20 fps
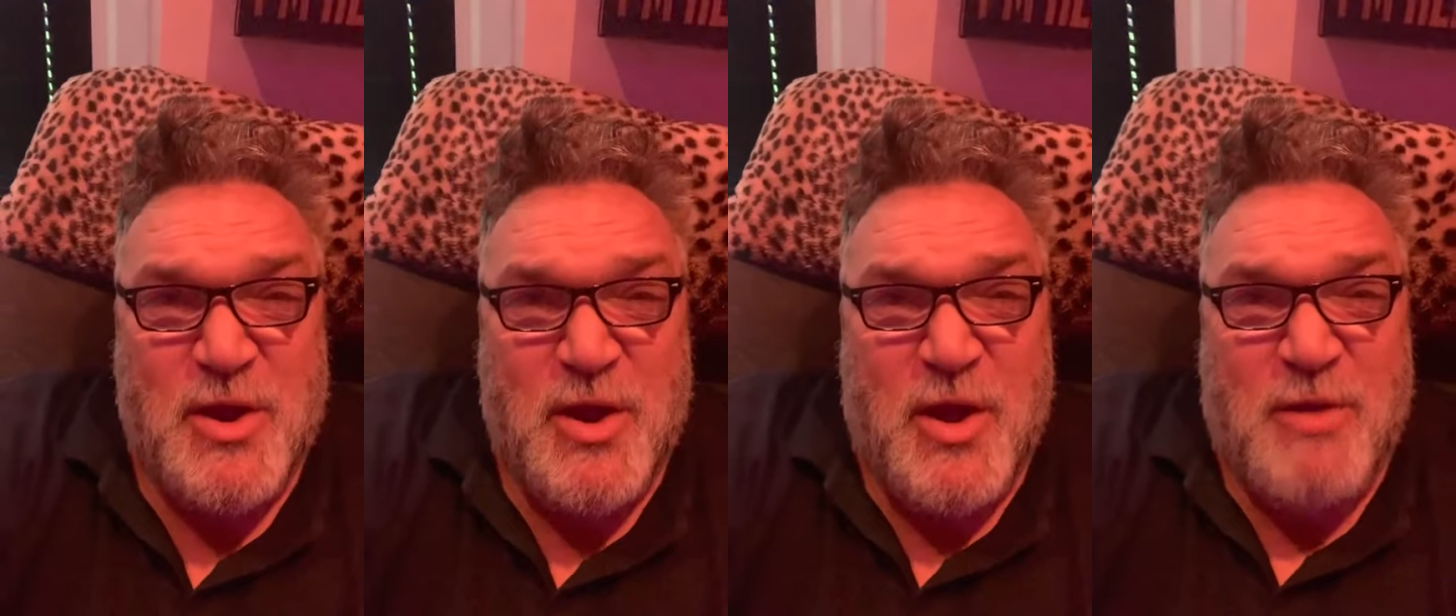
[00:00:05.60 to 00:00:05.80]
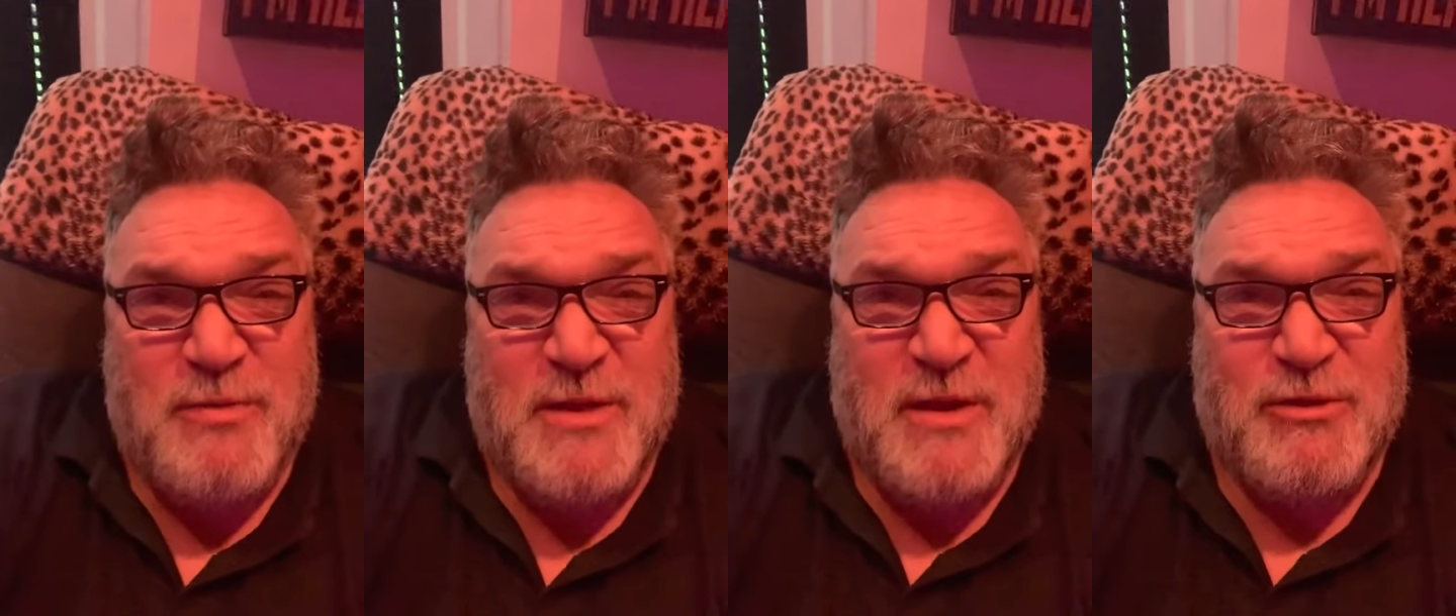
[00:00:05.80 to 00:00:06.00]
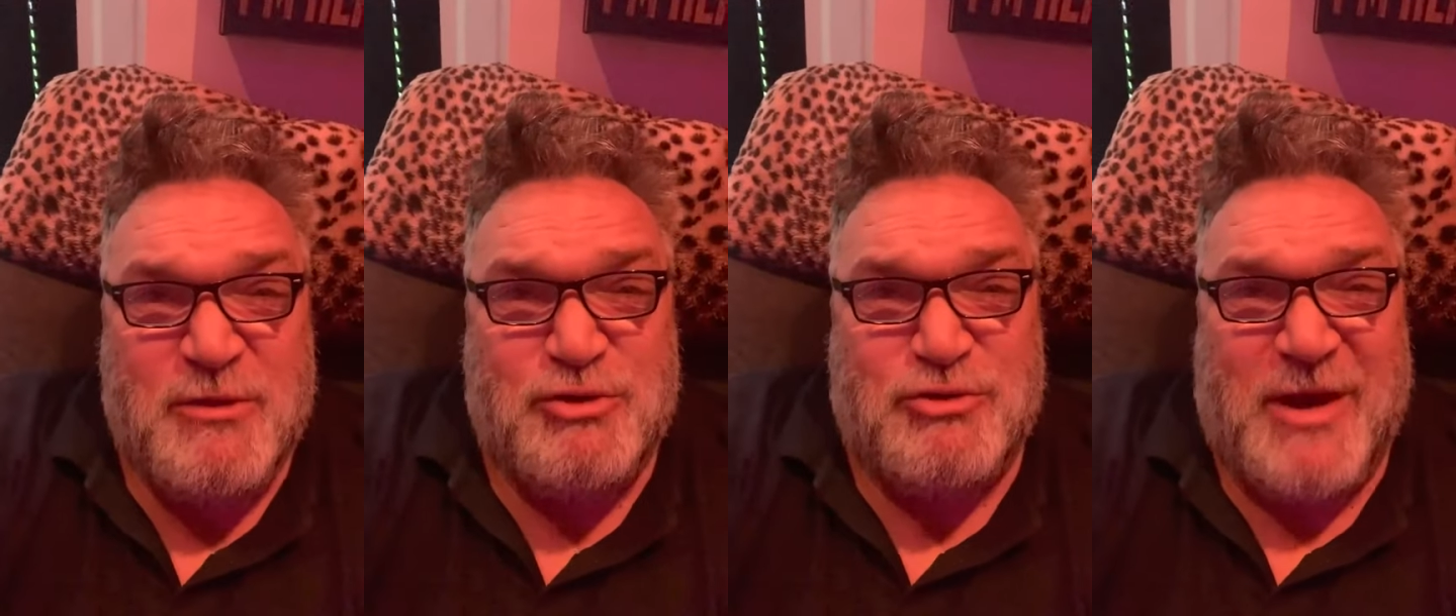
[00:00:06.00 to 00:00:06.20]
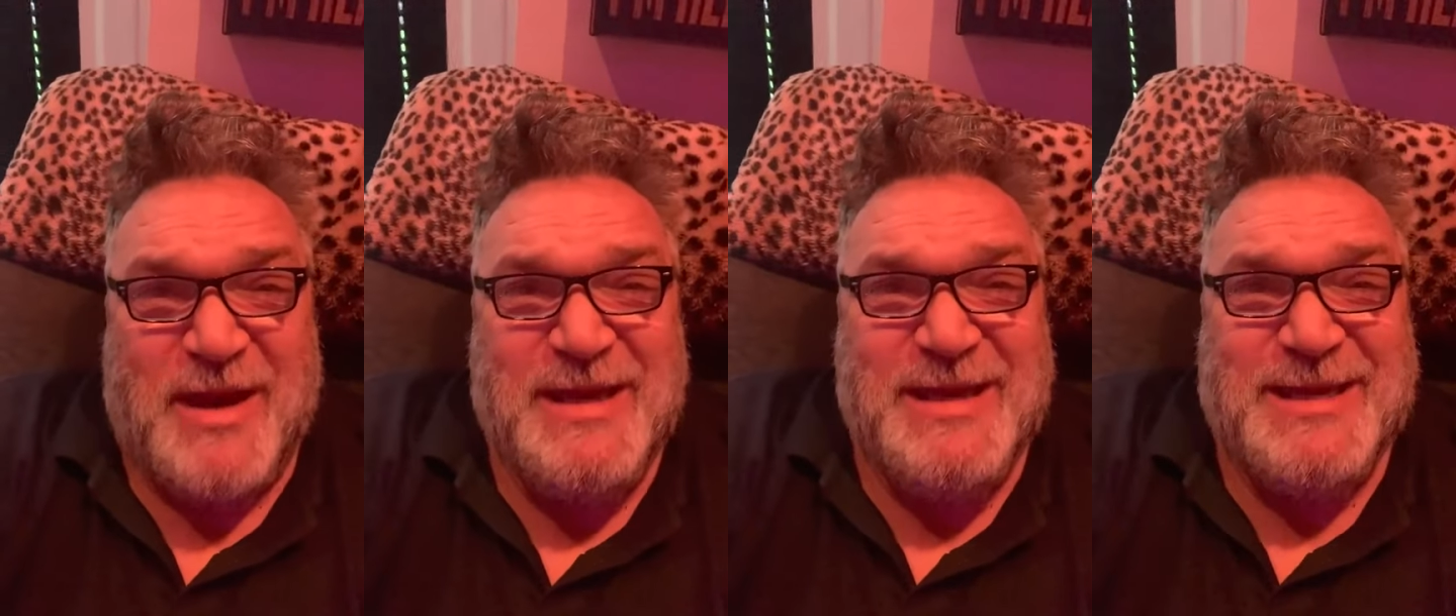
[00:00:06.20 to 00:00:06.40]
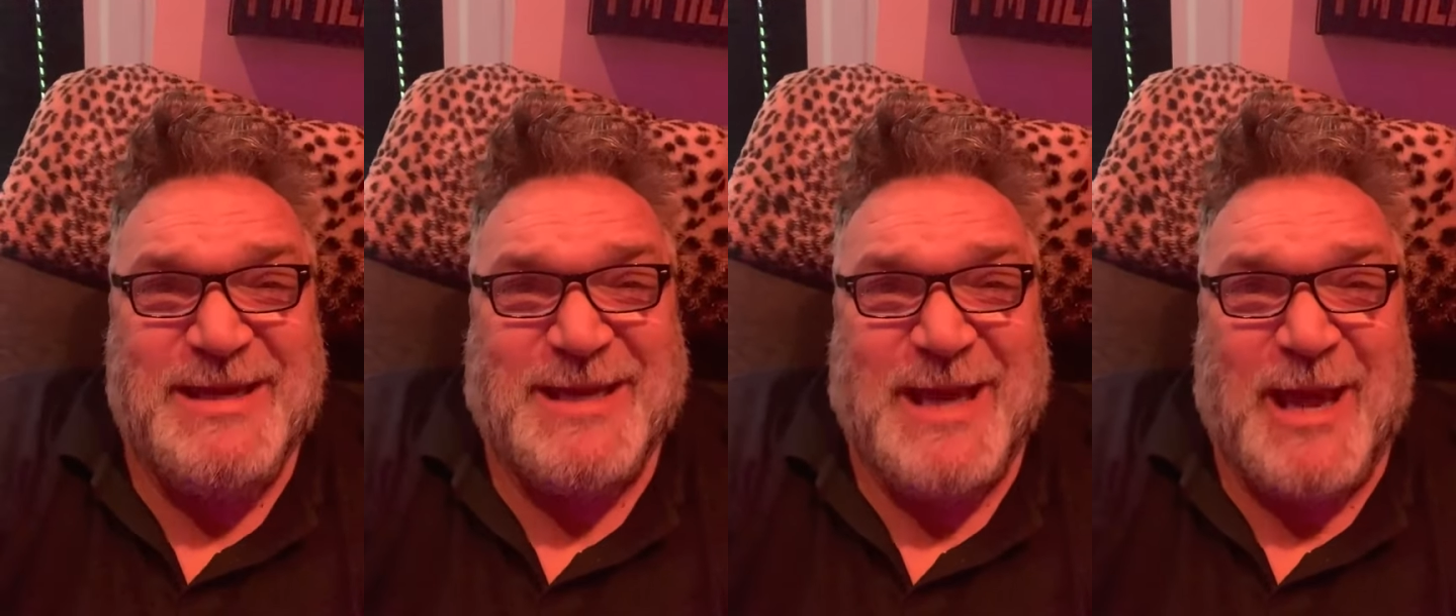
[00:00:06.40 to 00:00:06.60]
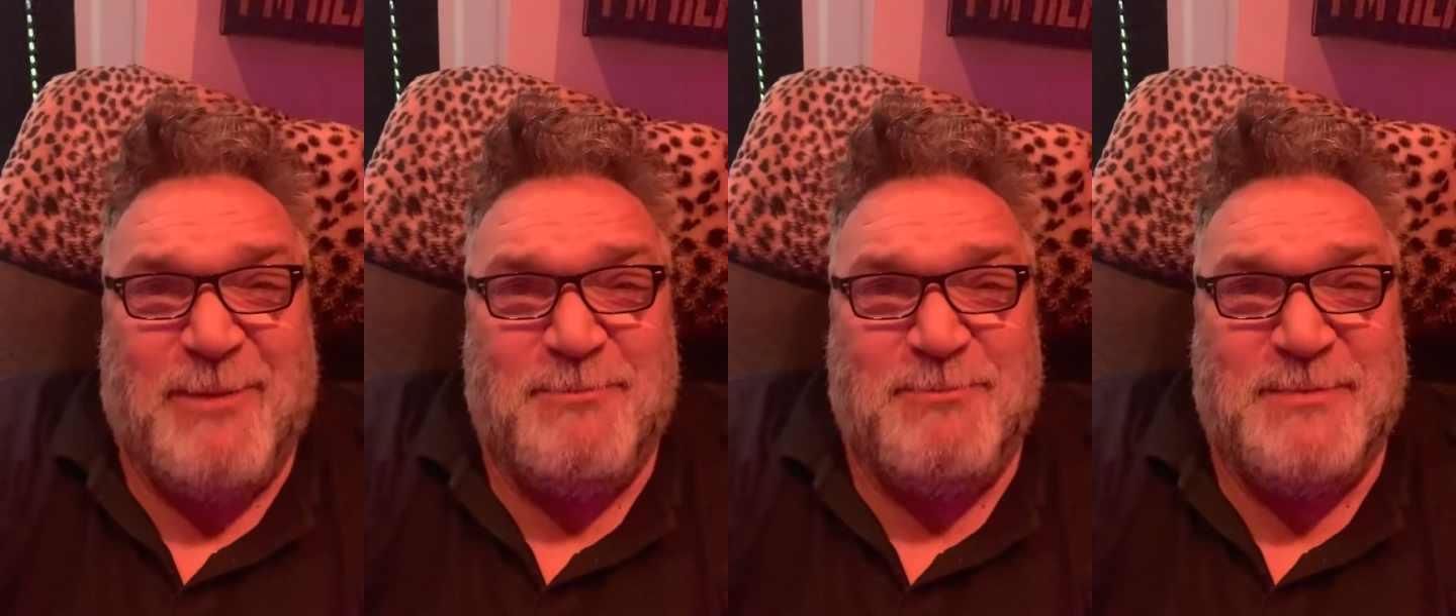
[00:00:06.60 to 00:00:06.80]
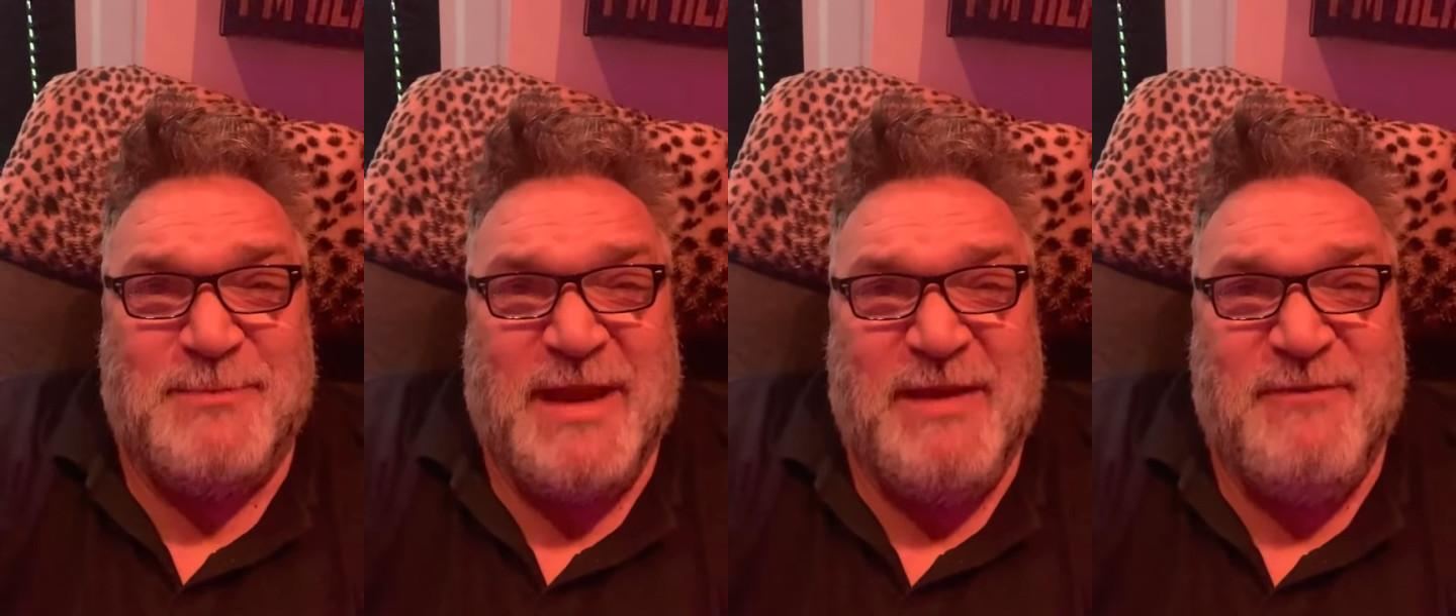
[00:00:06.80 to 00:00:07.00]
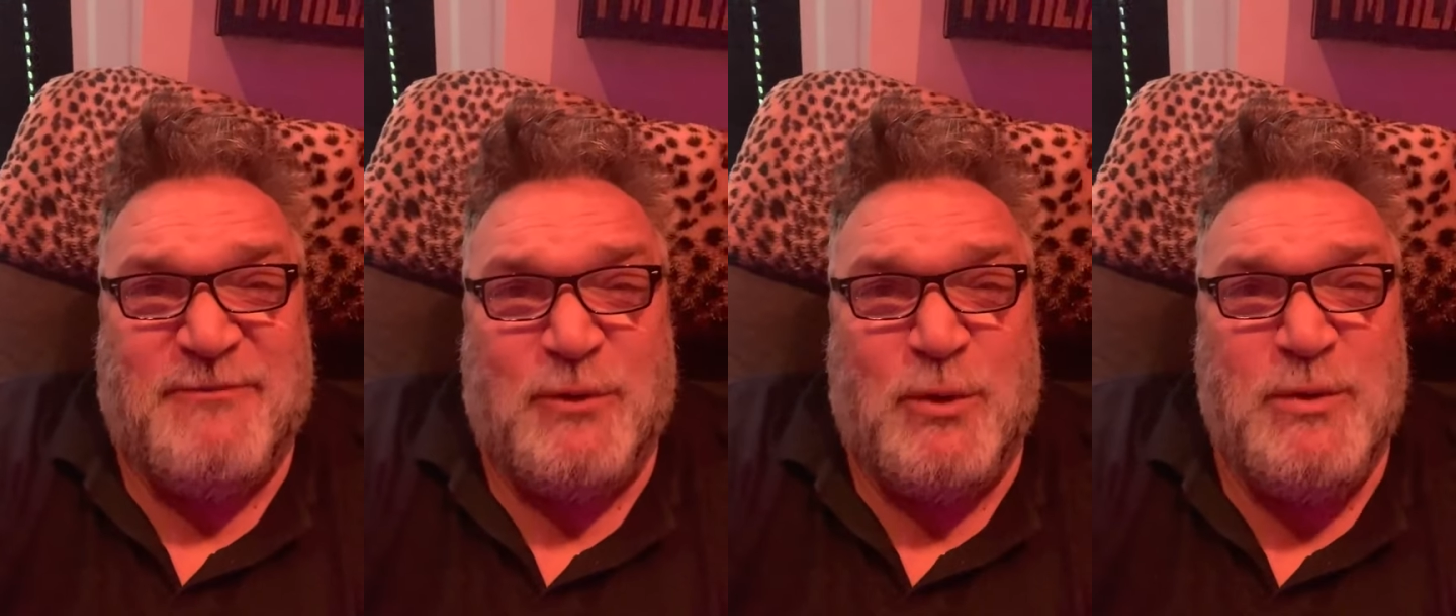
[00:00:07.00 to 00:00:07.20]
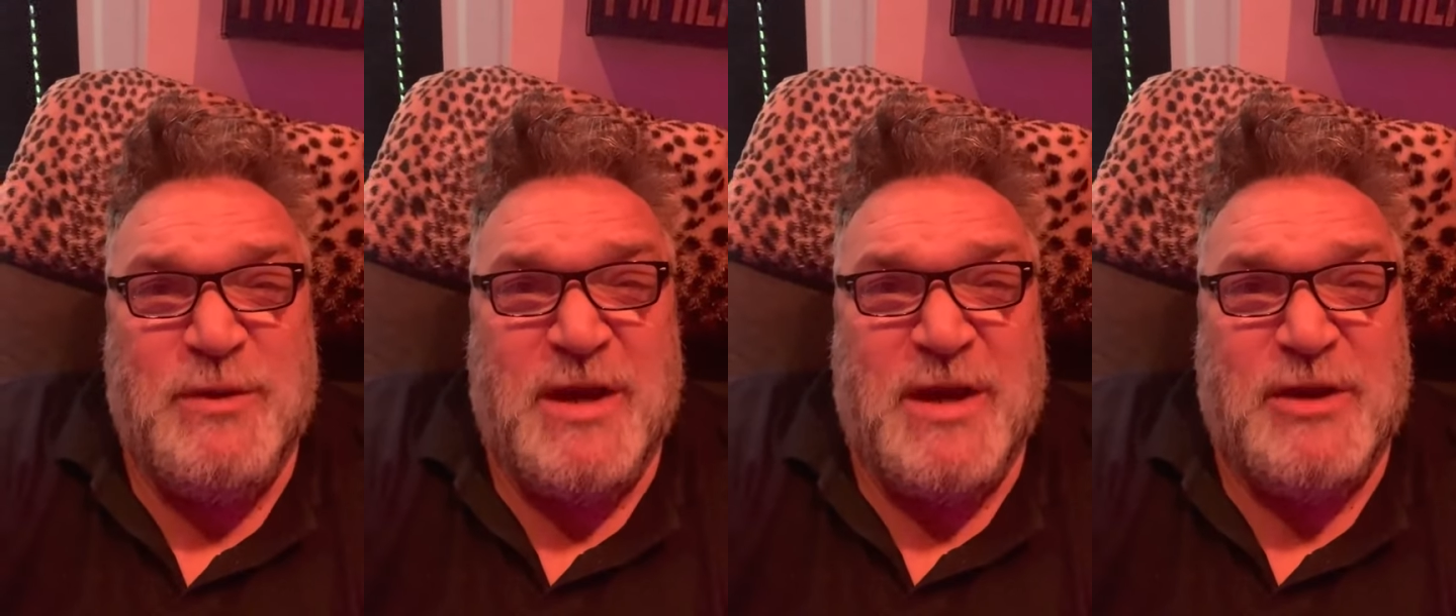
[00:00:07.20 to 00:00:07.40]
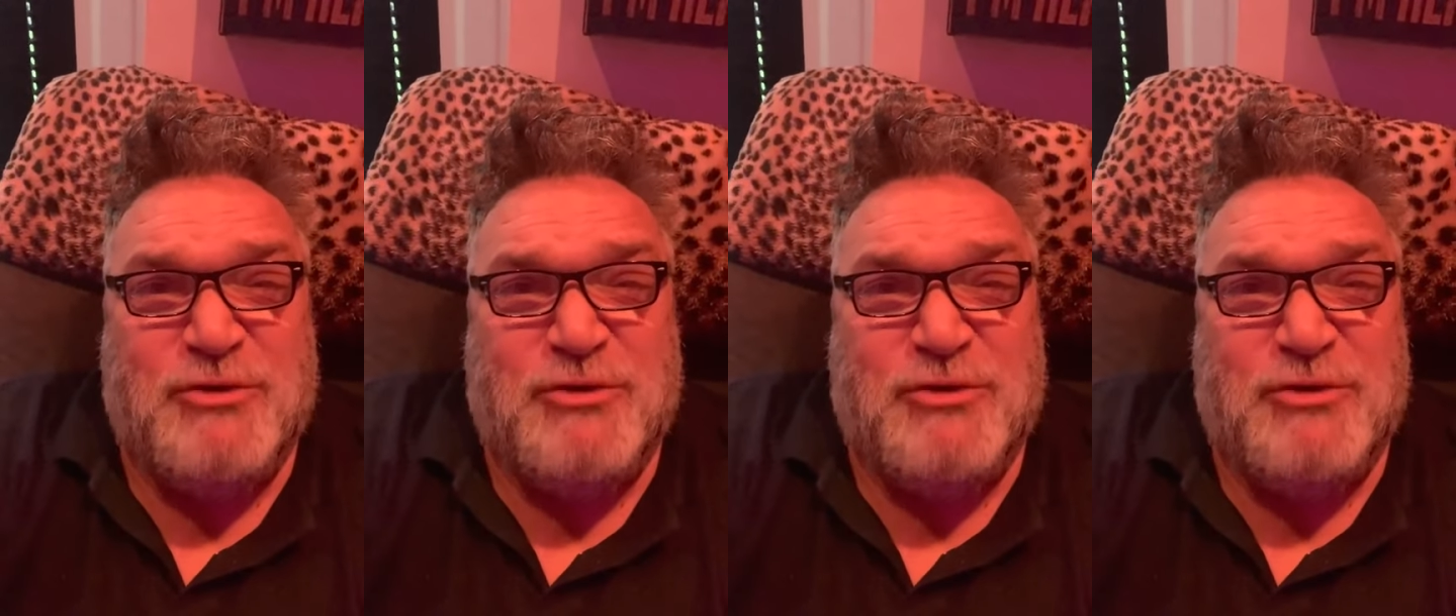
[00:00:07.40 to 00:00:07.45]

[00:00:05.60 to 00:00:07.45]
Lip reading: They're a great company for all your